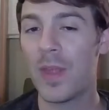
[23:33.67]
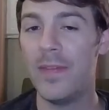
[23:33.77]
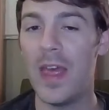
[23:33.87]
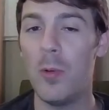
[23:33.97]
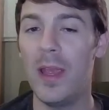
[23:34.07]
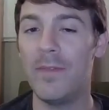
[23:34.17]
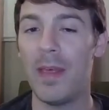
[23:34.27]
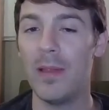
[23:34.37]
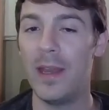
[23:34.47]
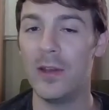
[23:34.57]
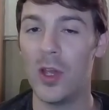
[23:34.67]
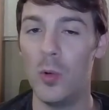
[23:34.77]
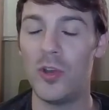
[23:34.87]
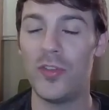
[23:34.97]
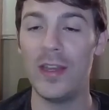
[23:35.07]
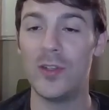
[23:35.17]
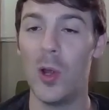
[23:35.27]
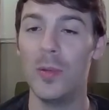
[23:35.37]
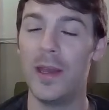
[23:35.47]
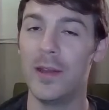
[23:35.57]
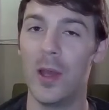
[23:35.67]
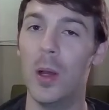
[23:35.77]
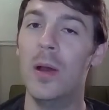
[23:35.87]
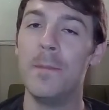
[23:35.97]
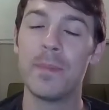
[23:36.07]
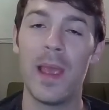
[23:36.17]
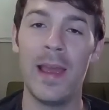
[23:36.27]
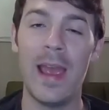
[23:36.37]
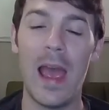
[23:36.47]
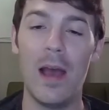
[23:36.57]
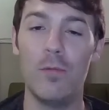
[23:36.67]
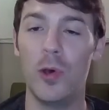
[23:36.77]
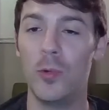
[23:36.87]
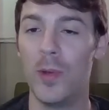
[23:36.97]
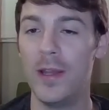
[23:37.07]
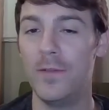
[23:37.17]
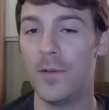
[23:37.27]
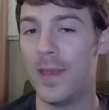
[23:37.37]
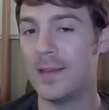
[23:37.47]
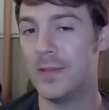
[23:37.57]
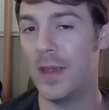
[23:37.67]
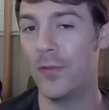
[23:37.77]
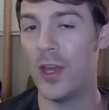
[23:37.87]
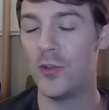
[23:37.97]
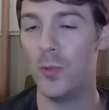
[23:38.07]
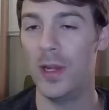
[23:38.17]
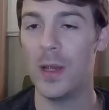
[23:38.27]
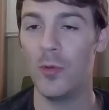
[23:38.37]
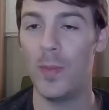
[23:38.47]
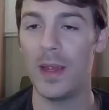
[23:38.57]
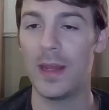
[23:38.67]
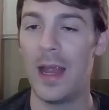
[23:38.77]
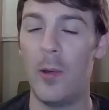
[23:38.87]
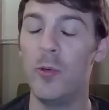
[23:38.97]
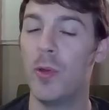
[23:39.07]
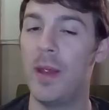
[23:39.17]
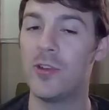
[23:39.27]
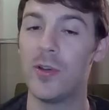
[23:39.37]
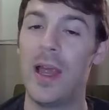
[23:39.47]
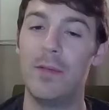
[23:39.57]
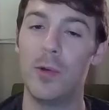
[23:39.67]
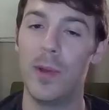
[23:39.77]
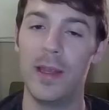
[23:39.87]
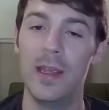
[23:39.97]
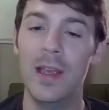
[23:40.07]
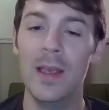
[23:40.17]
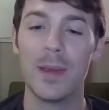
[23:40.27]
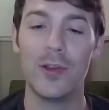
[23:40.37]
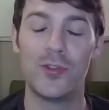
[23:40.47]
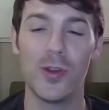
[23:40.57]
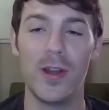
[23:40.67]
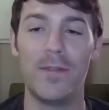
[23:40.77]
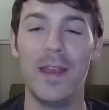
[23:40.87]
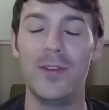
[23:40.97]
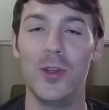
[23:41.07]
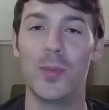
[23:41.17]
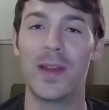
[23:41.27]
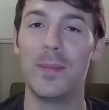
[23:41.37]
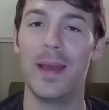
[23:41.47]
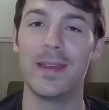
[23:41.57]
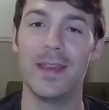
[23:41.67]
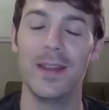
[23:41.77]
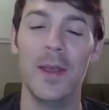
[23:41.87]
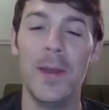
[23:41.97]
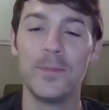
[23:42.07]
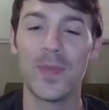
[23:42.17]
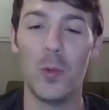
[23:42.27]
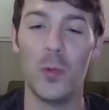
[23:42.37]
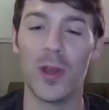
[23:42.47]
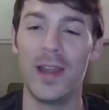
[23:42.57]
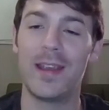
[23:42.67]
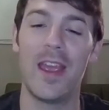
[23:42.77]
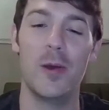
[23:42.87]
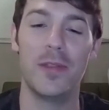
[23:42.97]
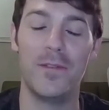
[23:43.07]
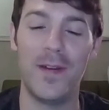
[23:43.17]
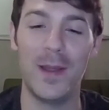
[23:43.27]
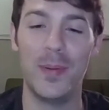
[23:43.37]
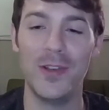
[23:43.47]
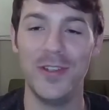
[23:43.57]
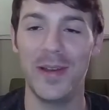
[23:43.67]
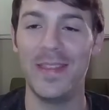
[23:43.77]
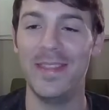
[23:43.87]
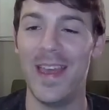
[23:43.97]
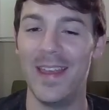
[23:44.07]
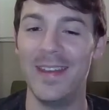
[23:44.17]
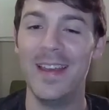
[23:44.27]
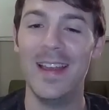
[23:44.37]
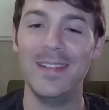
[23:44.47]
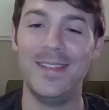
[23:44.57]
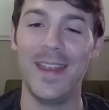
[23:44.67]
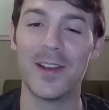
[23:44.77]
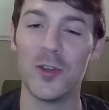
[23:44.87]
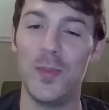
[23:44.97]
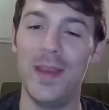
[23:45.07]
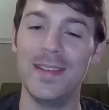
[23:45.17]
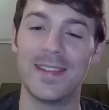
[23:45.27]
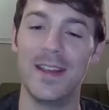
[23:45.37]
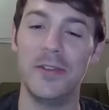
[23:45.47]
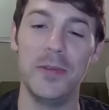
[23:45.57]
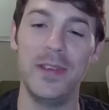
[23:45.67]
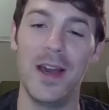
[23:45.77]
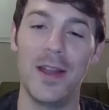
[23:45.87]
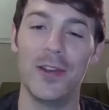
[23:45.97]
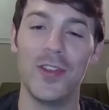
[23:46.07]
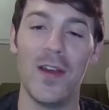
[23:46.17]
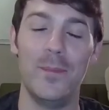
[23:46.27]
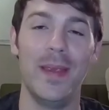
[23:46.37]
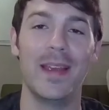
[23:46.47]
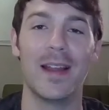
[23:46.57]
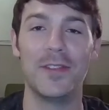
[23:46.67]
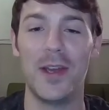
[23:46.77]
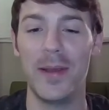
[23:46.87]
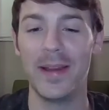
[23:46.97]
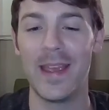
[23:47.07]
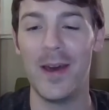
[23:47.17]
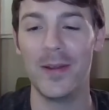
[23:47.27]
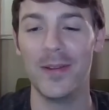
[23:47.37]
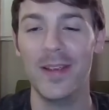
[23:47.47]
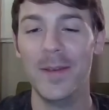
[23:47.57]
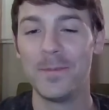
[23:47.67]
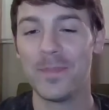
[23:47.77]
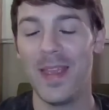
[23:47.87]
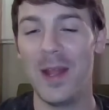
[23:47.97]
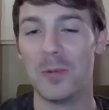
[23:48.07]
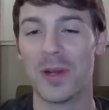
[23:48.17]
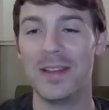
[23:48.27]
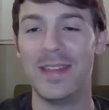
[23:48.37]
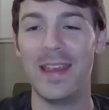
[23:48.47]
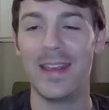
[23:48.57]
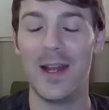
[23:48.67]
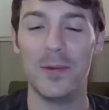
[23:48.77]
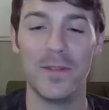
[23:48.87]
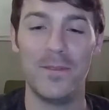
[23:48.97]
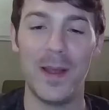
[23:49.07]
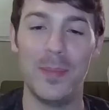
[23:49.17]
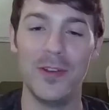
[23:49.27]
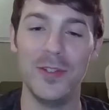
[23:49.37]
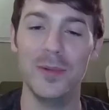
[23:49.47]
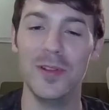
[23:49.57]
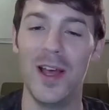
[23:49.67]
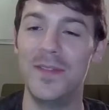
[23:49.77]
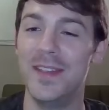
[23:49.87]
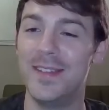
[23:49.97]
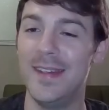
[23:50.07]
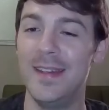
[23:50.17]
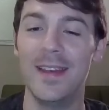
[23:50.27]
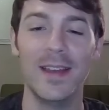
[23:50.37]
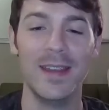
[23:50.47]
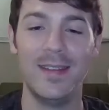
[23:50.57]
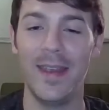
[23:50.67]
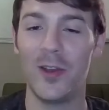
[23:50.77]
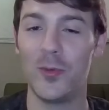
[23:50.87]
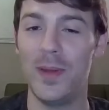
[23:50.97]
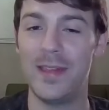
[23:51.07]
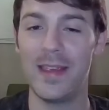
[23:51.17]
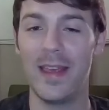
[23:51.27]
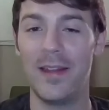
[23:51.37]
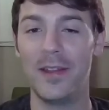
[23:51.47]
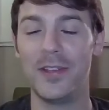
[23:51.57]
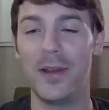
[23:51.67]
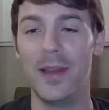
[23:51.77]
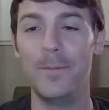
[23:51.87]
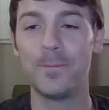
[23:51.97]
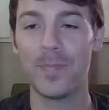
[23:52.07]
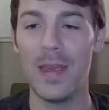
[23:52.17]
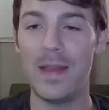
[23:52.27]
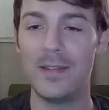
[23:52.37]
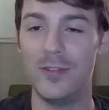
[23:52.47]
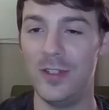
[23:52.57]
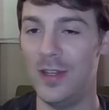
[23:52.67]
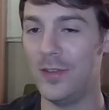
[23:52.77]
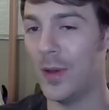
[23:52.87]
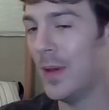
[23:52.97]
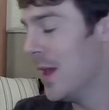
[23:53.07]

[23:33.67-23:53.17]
That way, if they let it go, which they don't let it go, I have one ready for that Sandslash when it comes back in. I always want to make sure I have one ready, because sure enough, they do bring it back in. We're going to KO with a Fire Punch here, and then Diggersby is going to do the honors of being an Altaria counter, and we're going to take it out with a Fire Punch. You love to see Diggersby taking out an Altaria, and that's a GG. So,